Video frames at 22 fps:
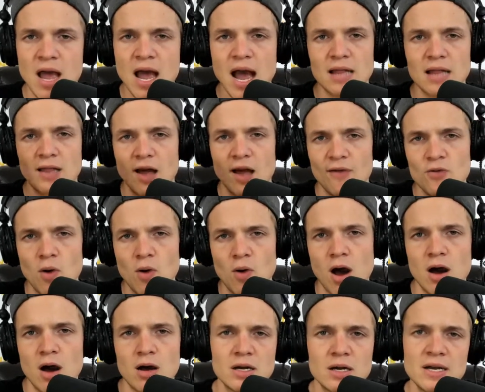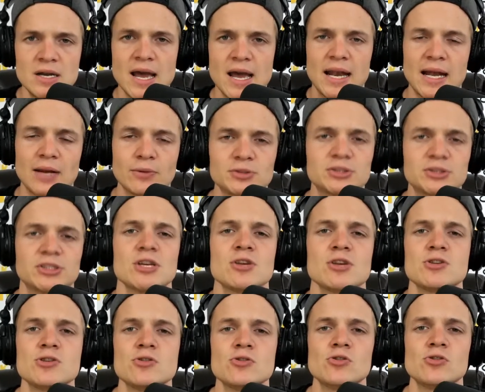I love you all, and I will see
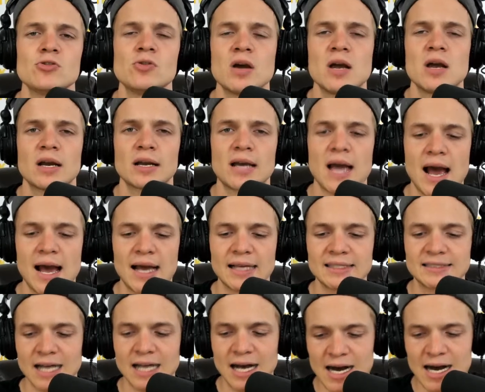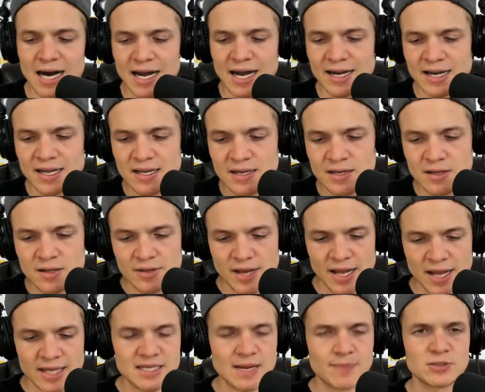you guys on the
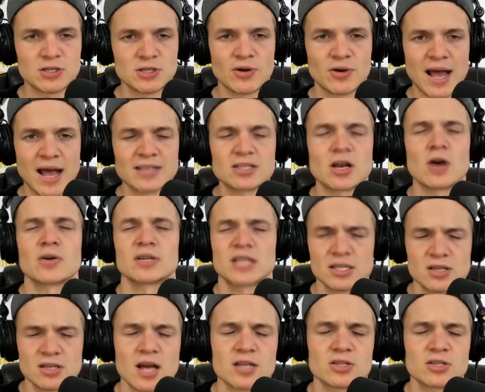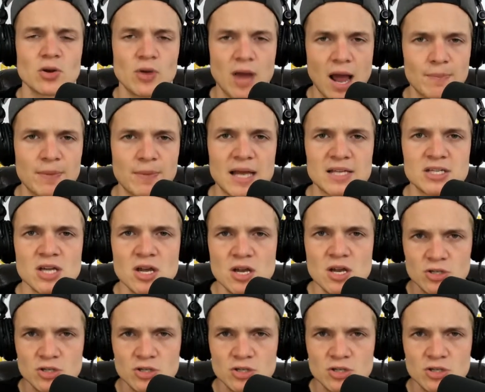next episode. As always, hustle, hustle. God bless.